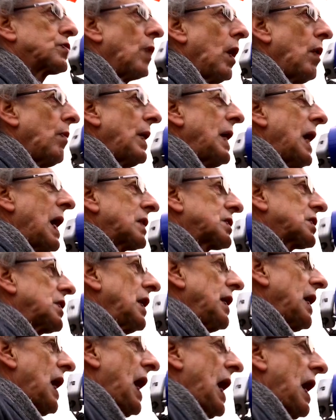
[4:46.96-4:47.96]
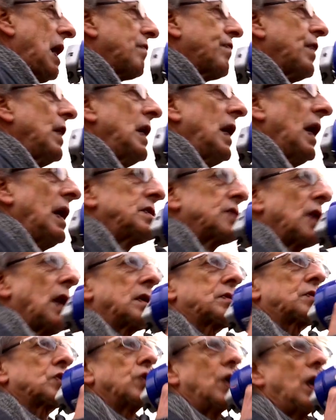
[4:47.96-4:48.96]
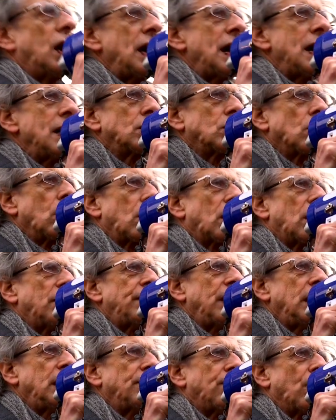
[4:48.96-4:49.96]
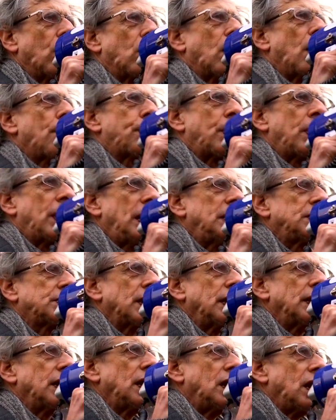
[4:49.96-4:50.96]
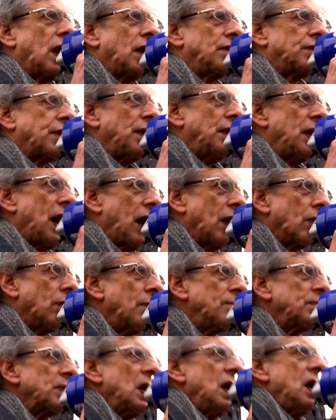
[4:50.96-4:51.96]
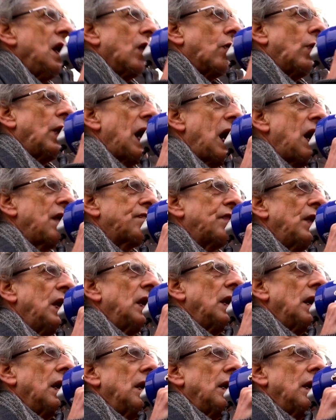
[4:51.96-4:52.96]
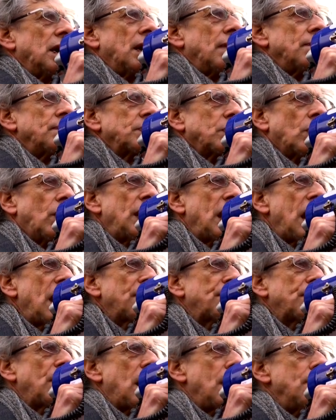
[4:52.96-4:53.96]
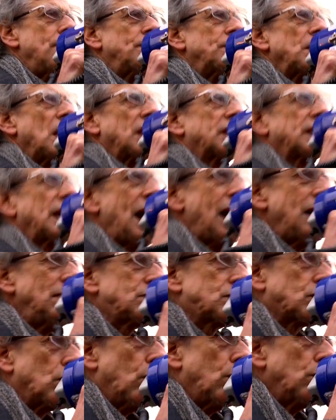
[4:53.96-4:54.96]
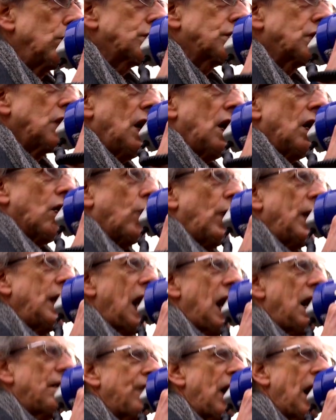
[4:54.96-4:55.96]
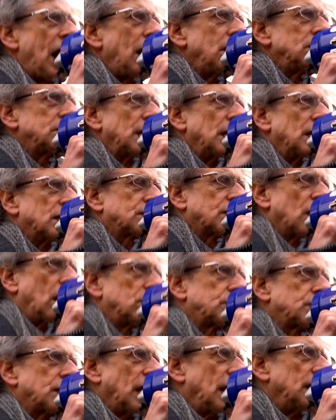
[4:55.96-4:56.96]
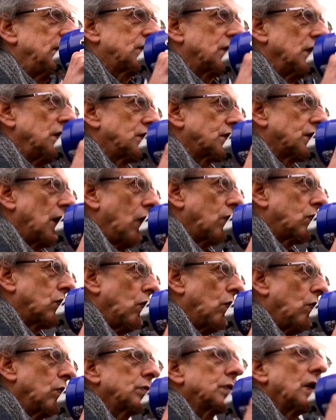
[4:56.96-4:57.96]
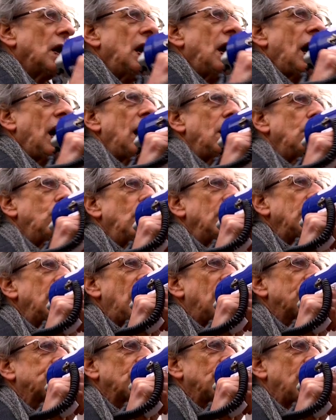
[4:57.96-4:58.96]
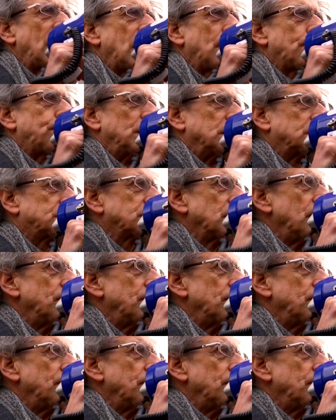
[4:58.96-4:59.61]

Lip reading: What we actually have is a triangle of evil operating in London now. We have councils, we have housing associations, so-called, and we have developers.